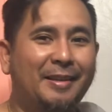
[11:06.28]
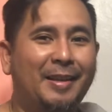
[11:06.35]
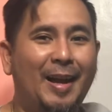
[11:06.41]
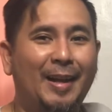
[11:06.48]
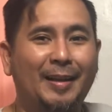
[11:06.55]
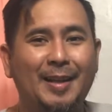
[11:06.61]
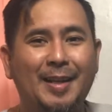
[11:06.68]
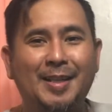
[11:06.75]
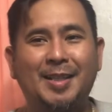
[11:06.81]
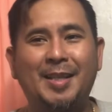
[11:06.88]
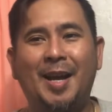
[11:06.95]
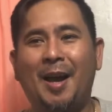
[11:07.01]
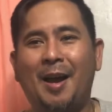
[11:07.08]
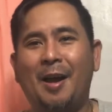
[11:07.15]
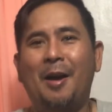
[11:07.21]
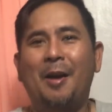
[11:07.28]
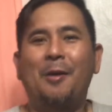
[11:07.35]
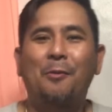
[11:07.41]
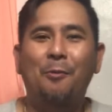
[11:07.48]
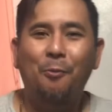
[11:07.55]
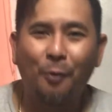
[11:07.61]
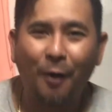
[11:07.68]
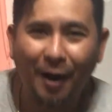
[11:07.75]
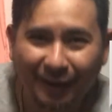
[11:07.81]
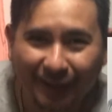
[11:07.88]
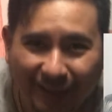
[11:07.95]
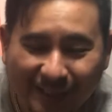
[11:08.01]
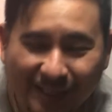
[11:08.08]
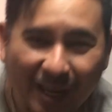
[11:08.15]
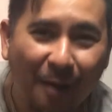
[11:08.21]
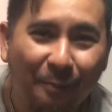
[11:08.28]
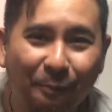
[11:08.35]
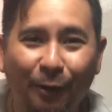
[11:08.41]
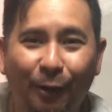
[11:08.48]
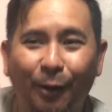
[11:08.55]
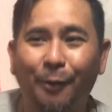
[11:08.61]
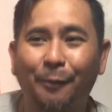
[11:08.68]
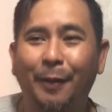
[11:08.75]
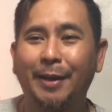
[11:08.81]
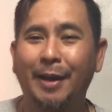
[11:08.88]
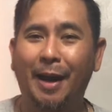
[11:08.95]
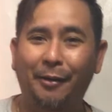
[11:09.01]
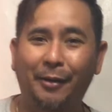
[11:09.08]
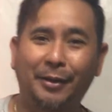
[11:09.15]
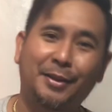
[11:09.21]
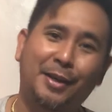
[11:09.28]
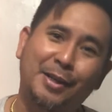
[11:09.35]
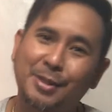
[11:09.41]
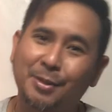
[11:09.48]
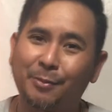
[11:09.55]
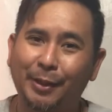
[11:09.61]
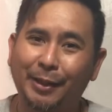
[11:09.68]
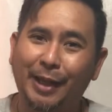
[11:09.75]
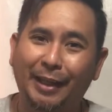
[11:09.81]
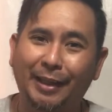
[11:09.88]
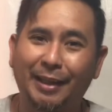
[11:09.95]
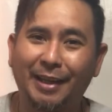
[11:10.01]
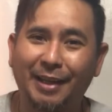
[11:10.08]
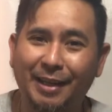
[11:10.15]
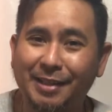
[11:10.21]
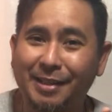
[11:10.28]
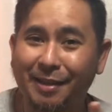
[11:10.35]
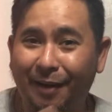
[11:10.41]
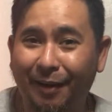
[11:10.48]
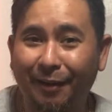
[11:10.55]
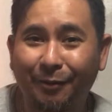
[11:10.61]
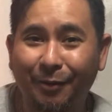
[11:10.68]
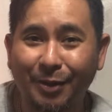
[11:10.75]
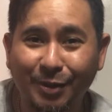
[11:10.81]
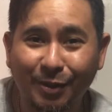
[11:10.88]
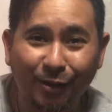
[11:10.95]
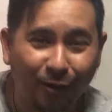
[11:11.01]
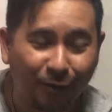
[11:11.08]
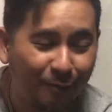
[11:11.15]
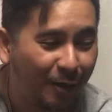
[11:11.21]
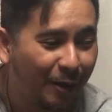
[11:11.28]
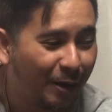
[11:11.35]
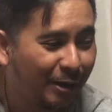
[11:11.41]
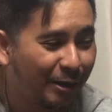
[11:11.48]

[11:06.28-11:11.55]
that is one example of an irate customer that is unresolved.